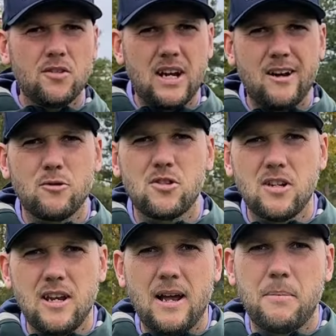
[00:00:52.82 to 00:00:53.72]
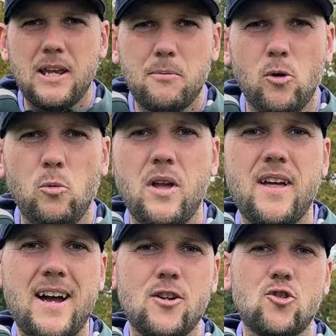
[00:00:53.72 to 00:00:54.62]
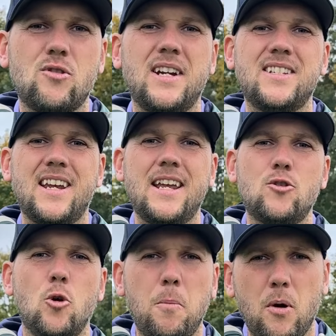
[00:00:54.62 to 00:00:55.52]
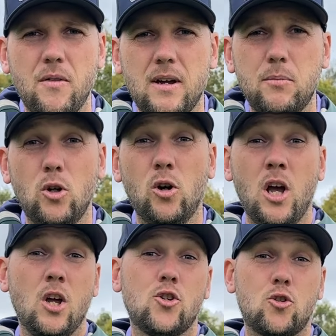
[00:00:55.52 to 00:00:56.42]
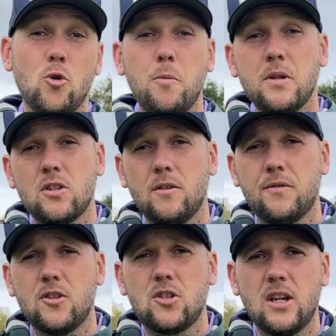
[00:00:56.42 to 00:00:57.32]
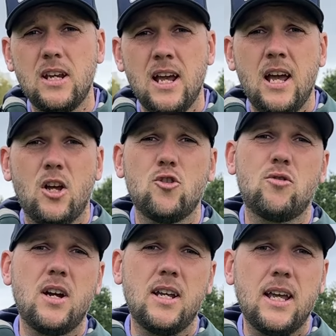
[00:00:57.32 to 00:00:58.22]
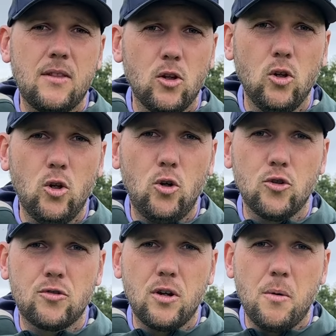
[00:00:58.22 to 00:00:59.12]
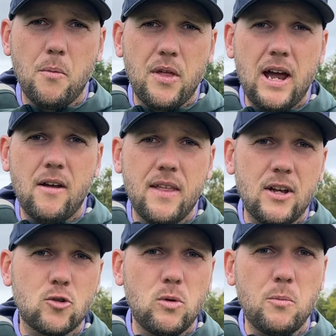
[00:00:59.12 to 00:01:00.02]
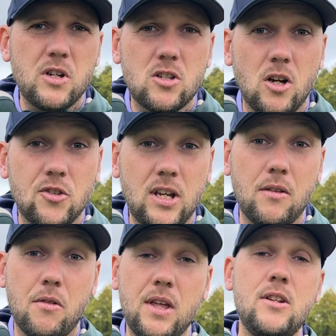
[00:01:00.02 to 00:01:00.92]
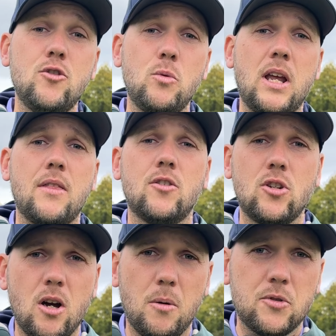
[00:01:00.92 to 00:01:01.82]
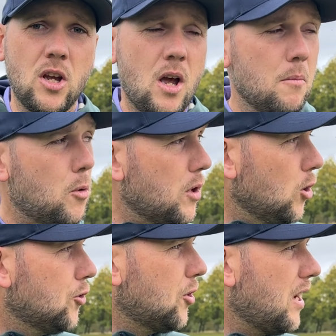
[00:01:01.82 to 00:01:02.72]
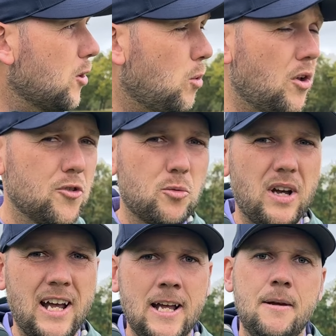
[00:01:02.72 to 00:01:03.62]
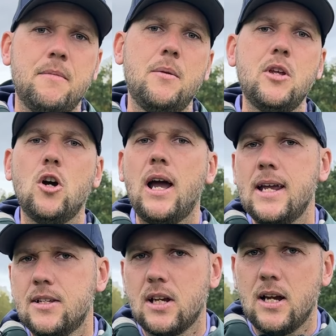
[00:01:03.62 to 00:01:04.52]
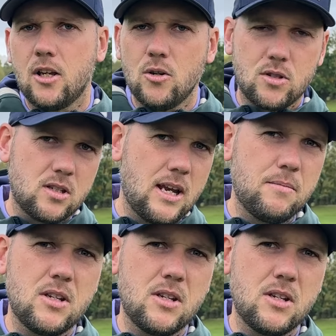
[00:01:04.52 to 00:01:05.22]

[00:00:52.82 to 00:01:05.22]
of times we see people with irons trying to hit up on that ball, scoop it off the tee and try and get the launch from there. And that's when we start to get the thins, we get the tops, but we also get the ones where maybe your eight iron goes the same